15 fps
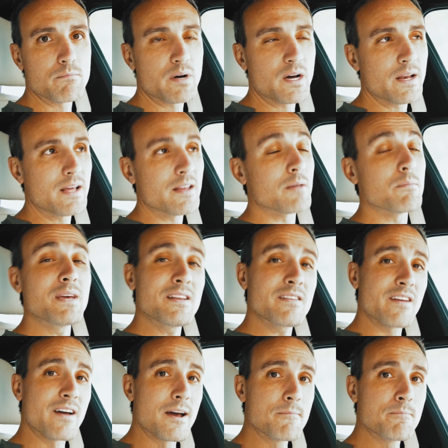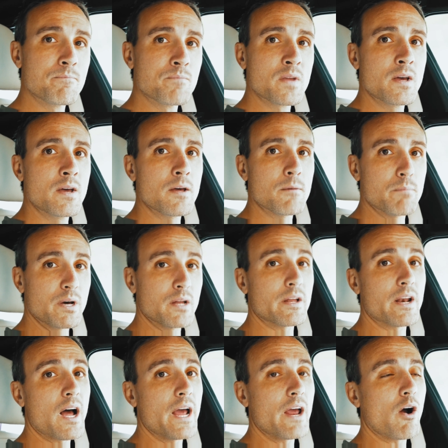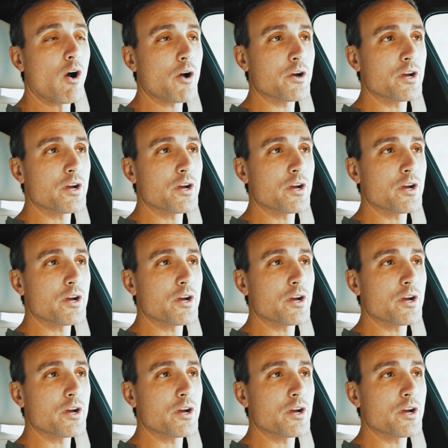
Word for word: but in the meantime, Bill and I are